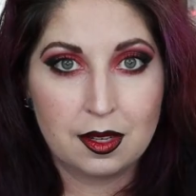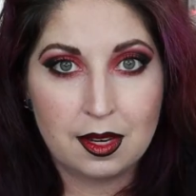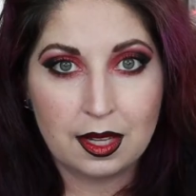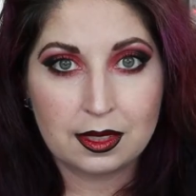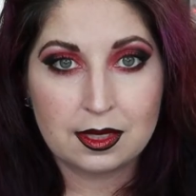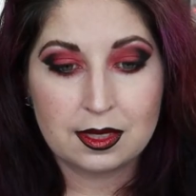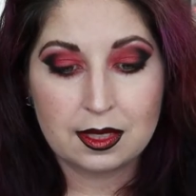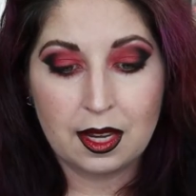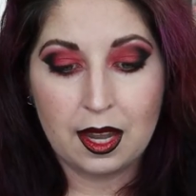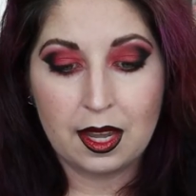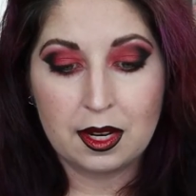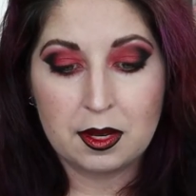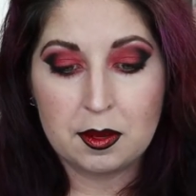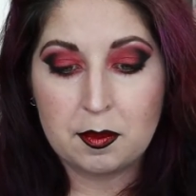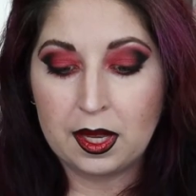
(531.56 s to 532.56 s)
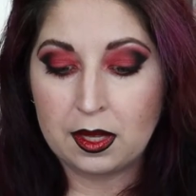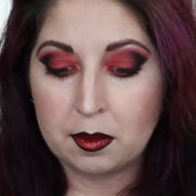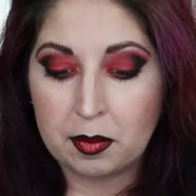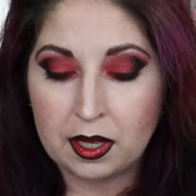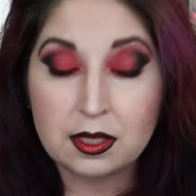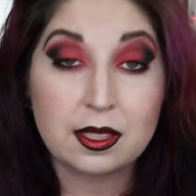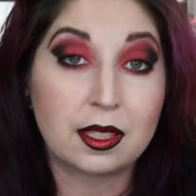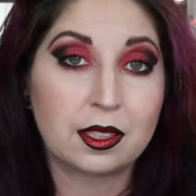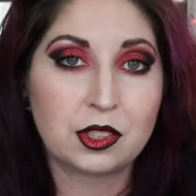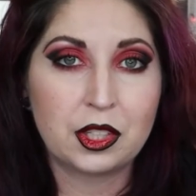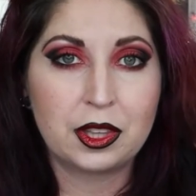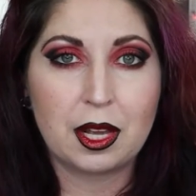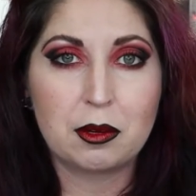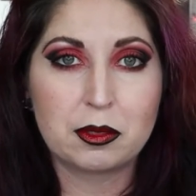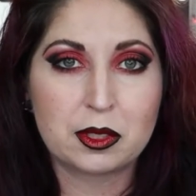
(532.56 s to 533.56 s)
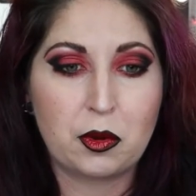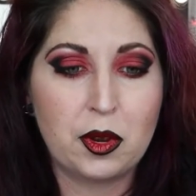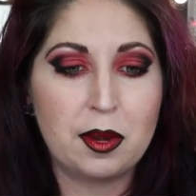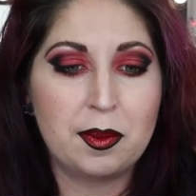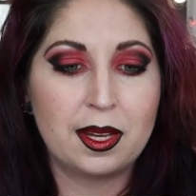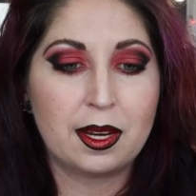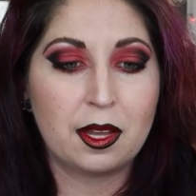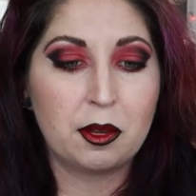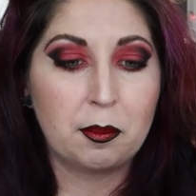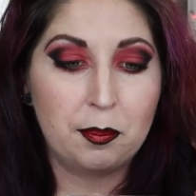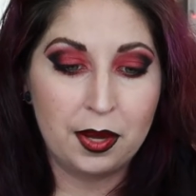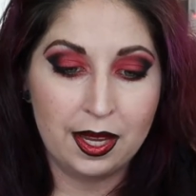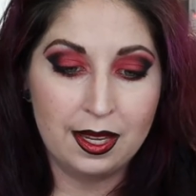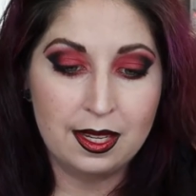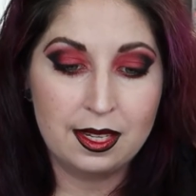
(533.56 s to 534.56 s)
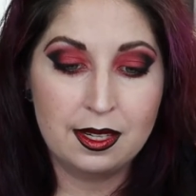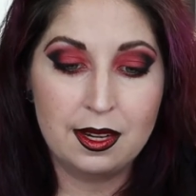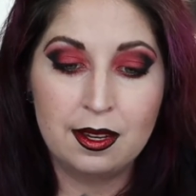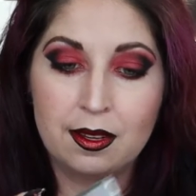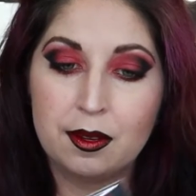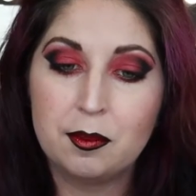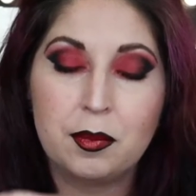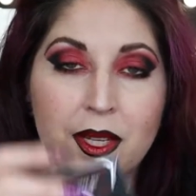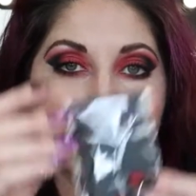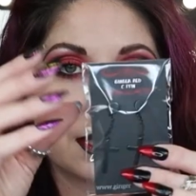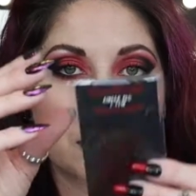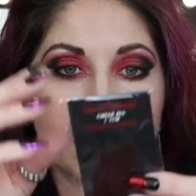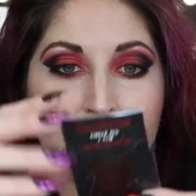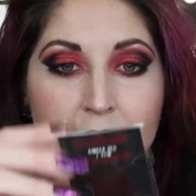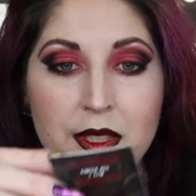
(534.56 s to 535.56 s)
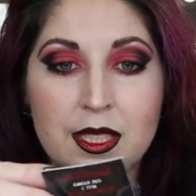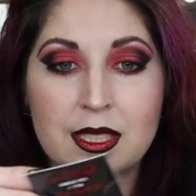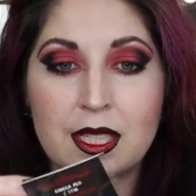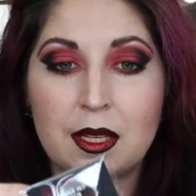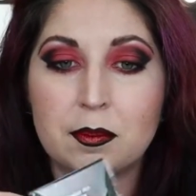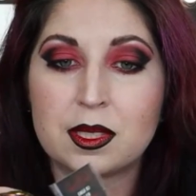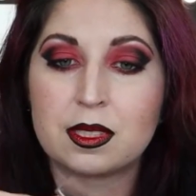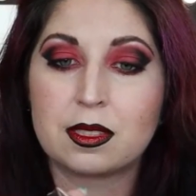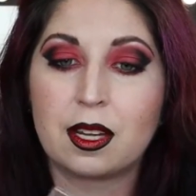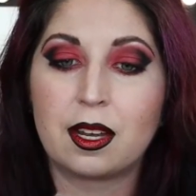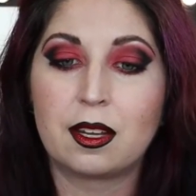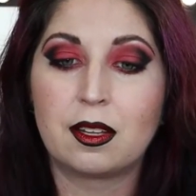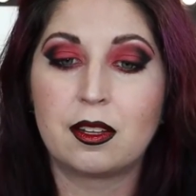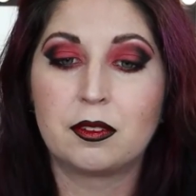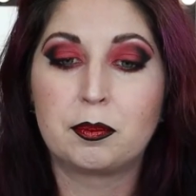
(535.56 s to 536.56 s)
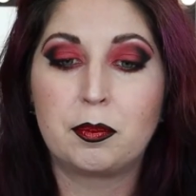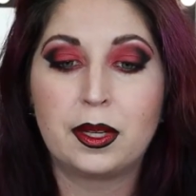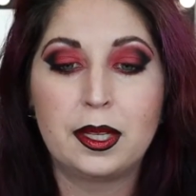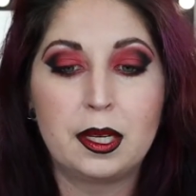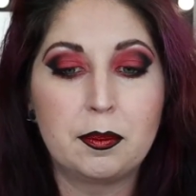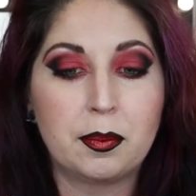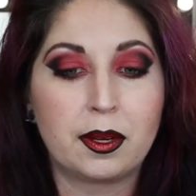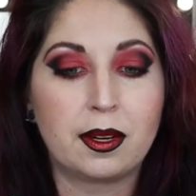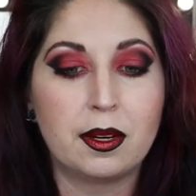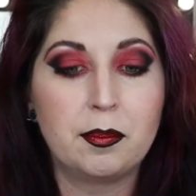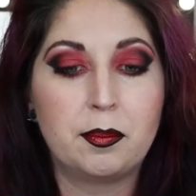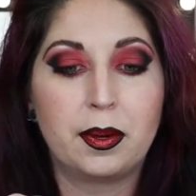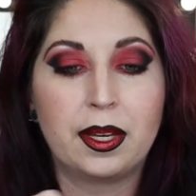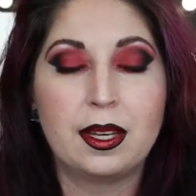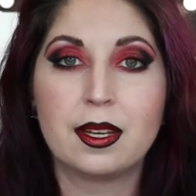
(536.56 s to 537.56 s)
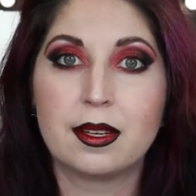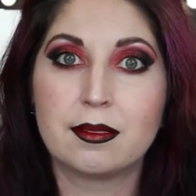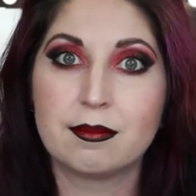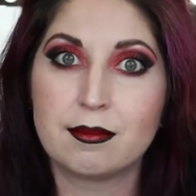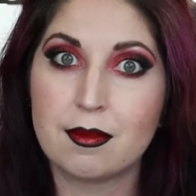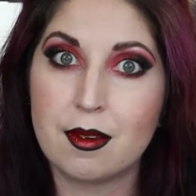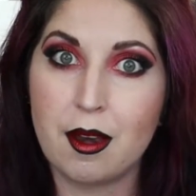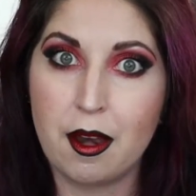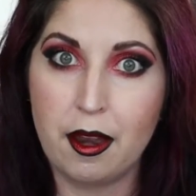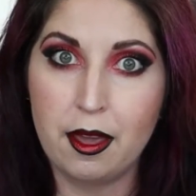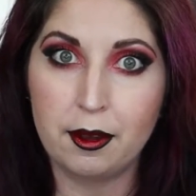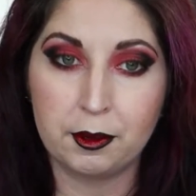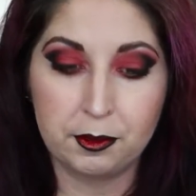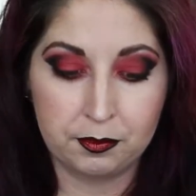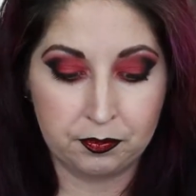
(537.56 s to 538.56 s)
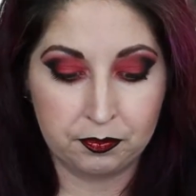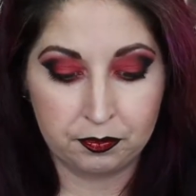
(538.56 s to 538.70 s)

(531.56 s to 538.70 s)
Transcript: Next item in the box, I actually thought it was going to be another pin because it was on the same style of paper, but no.